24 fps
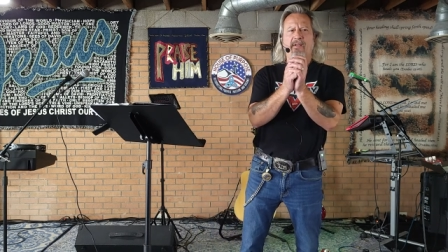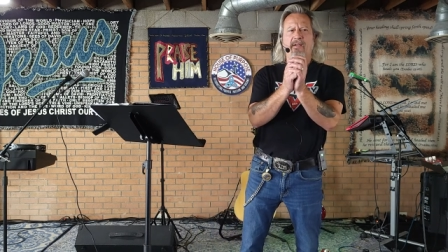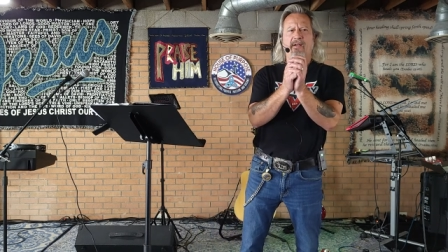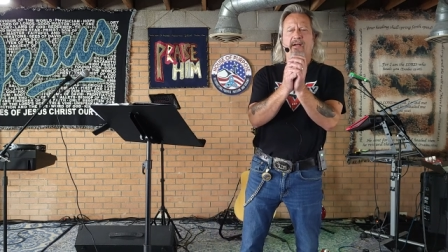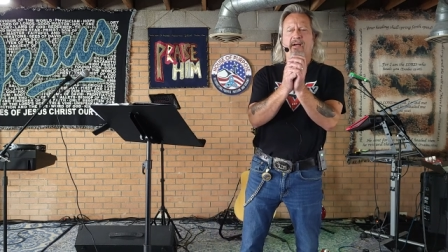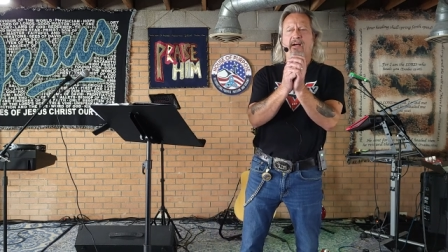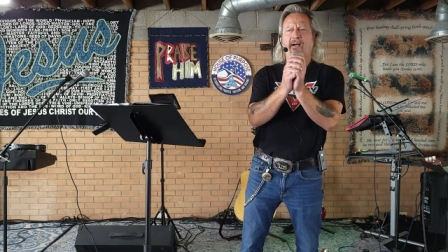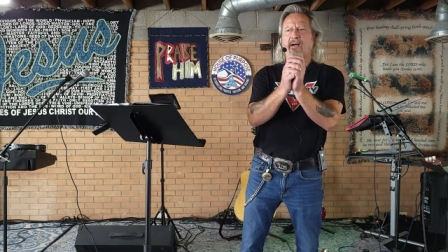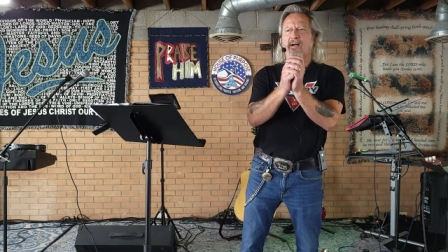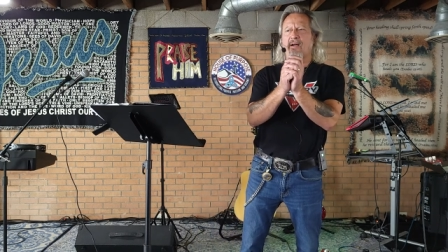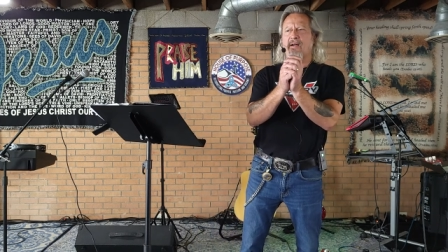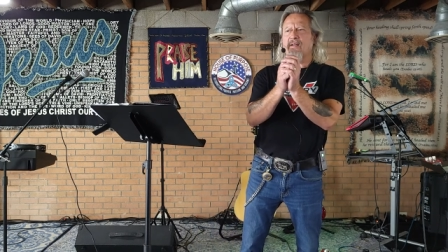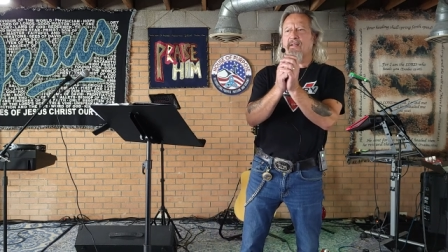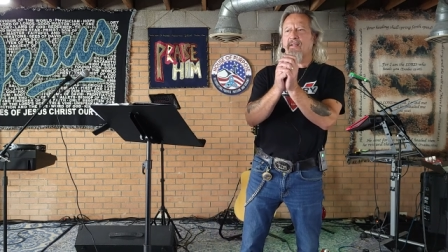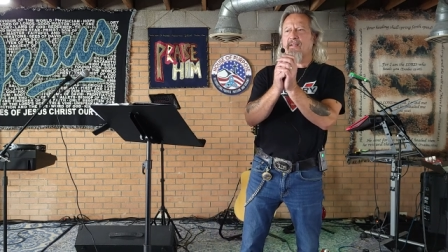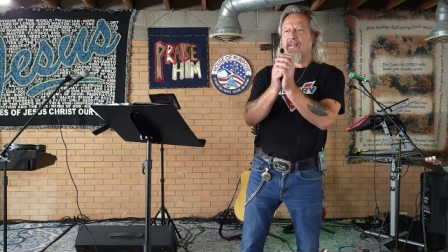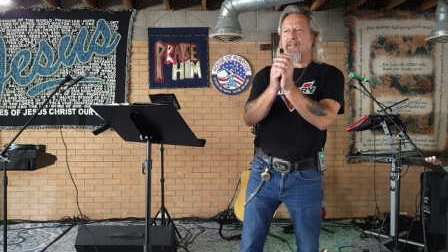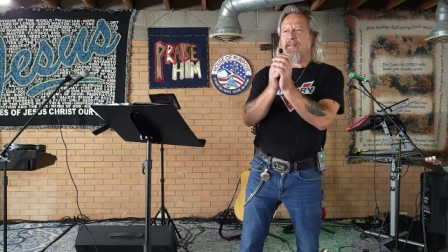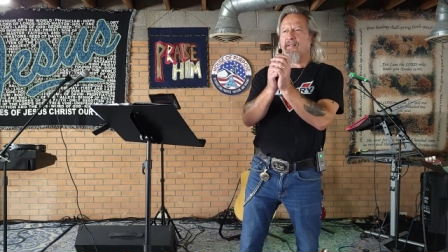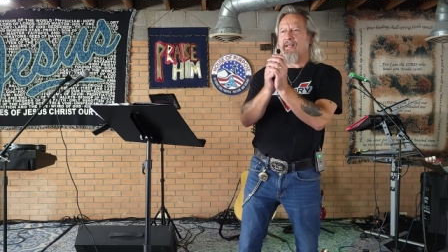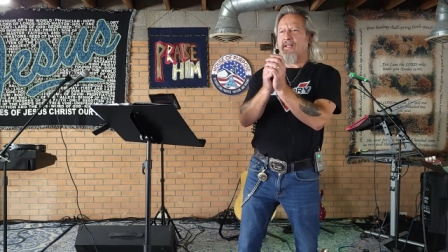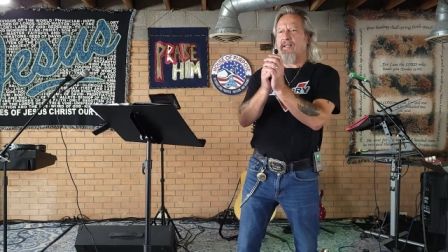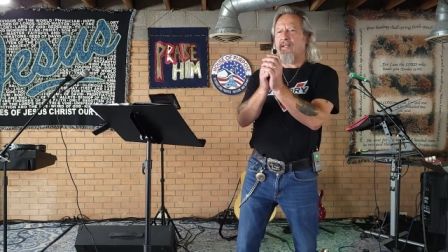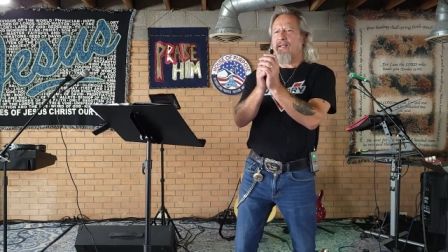uh,
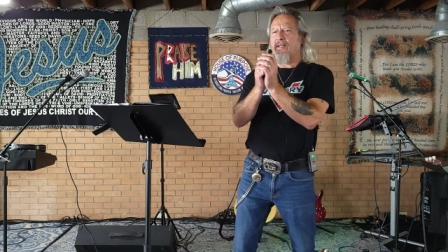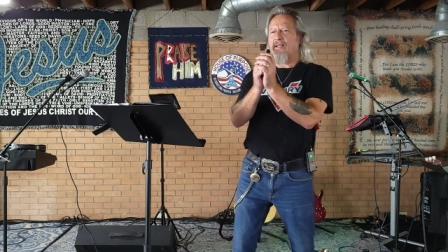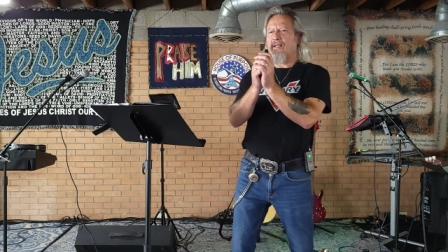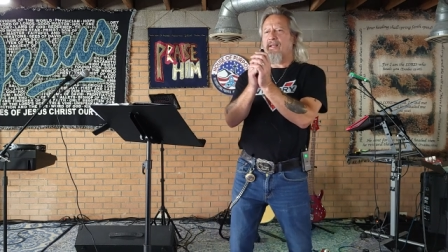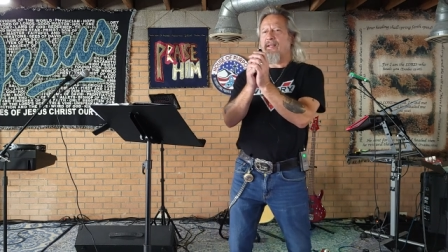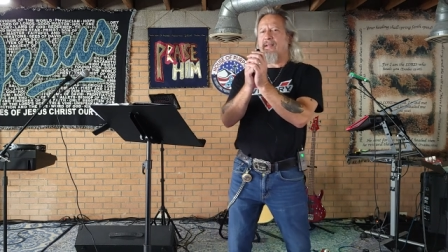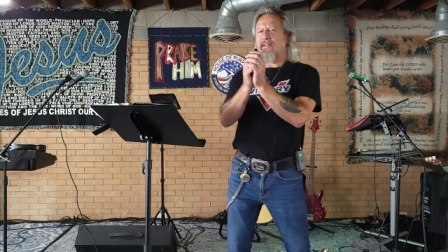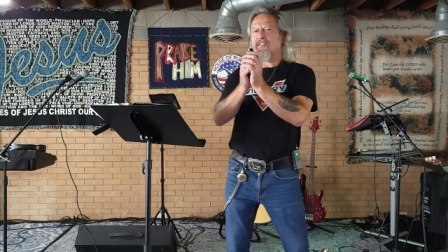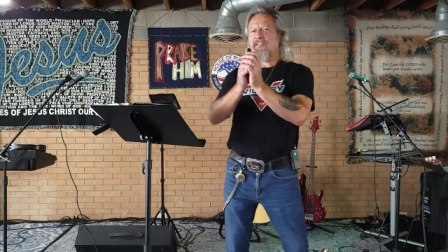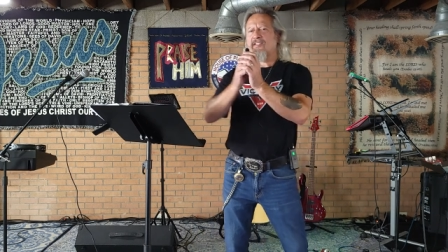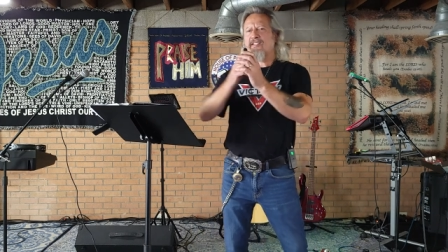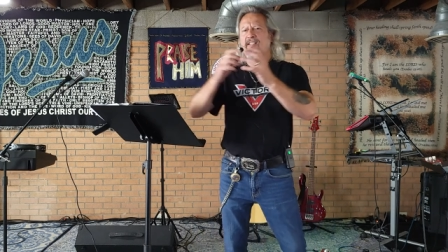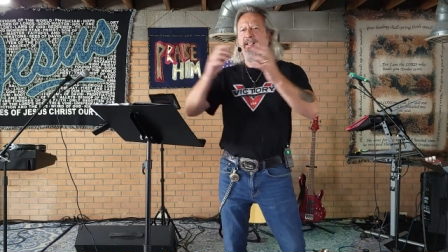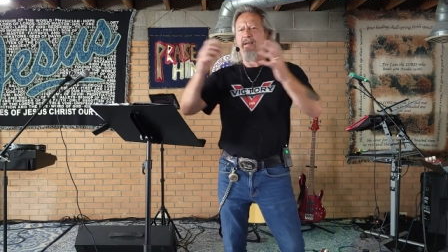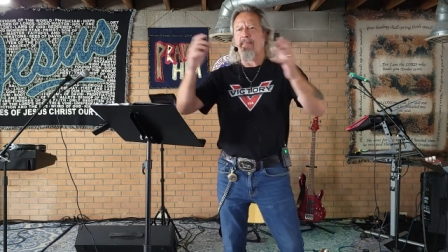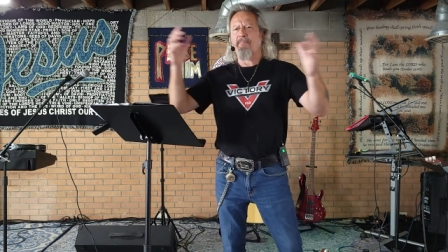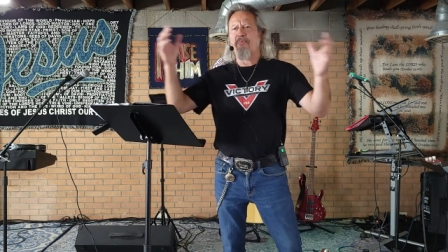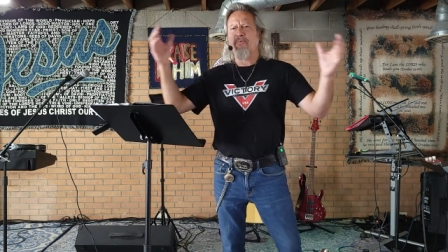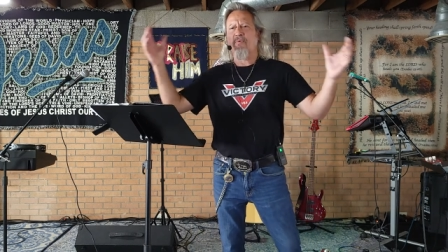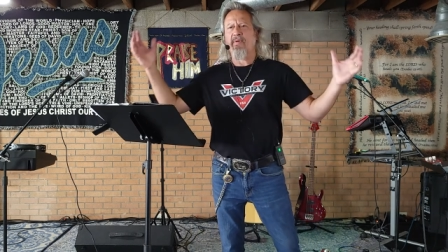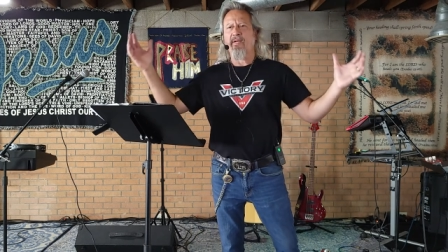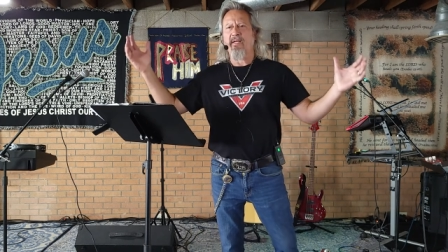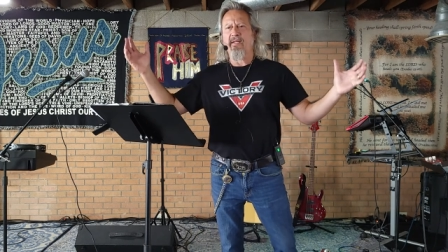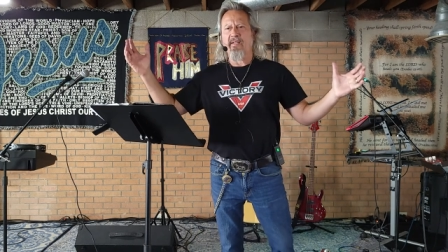a
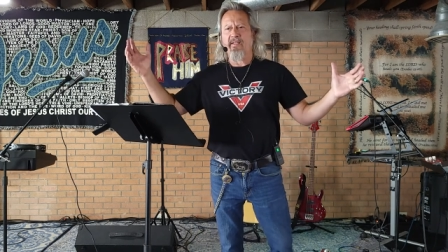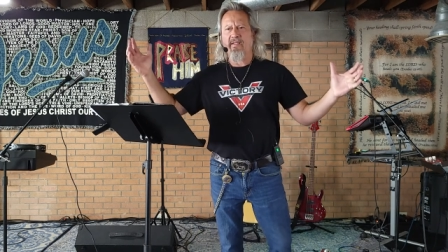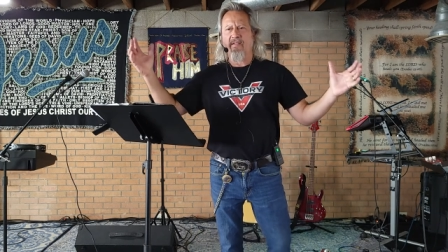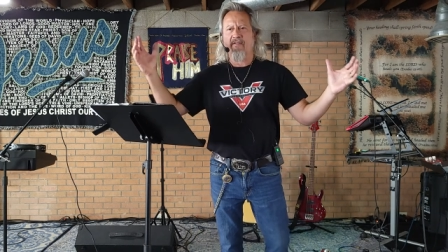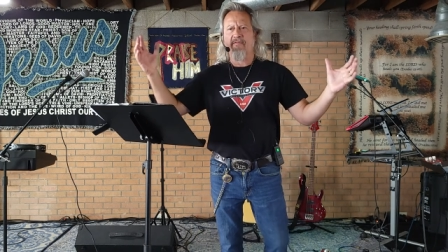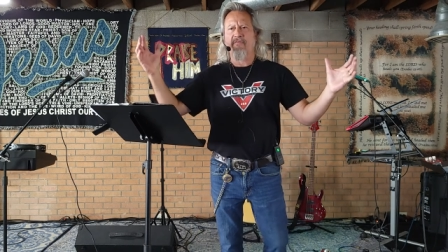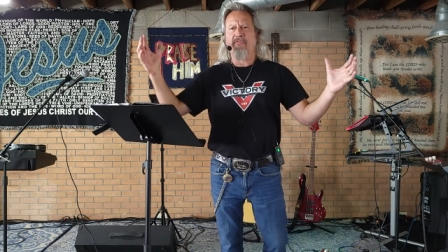separating